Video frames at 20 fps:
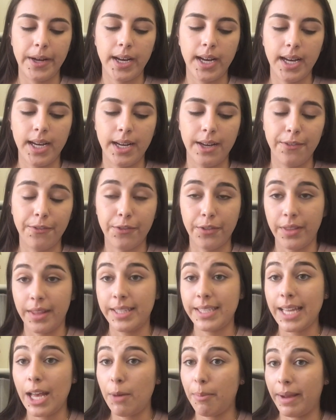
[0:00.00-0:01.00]
uh, for
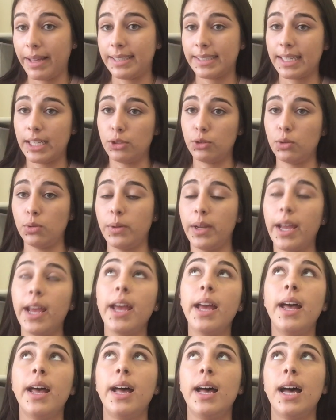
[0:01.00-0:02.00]
this how my schedule went.
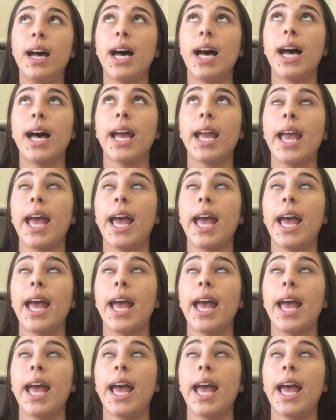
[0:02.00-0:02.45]
I